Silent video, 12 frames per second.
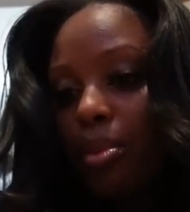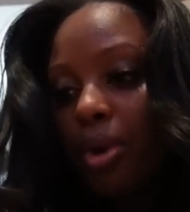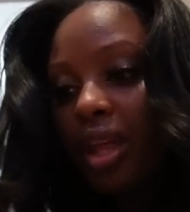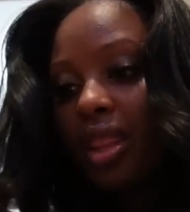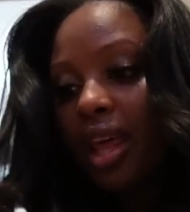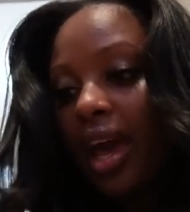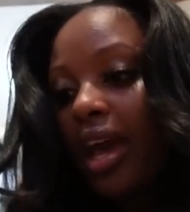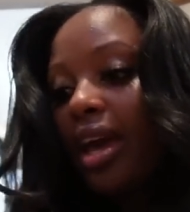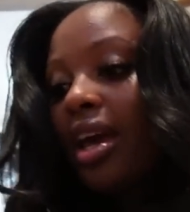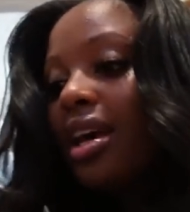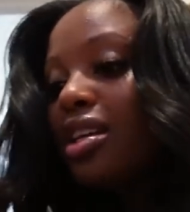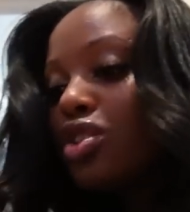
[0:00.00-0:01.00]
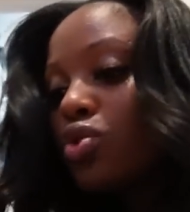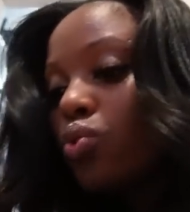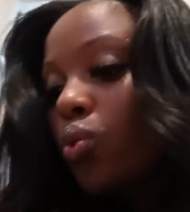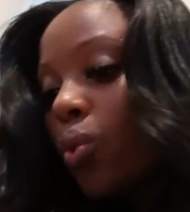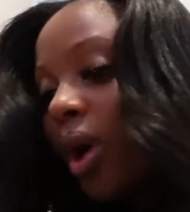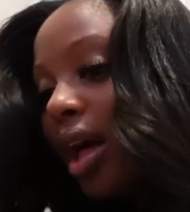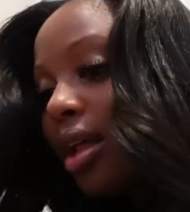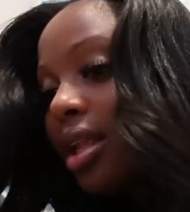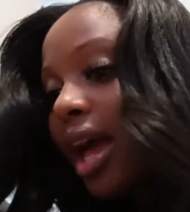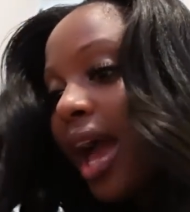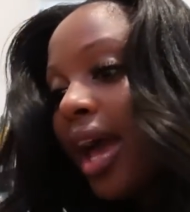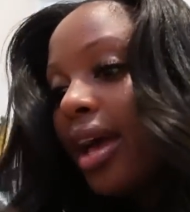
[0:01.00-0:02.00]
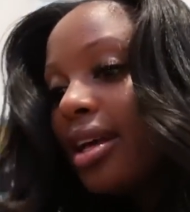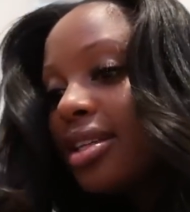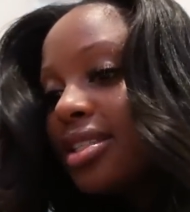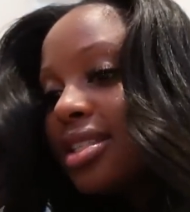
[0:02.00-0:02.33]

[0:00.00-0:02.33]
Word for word: bring that, as well as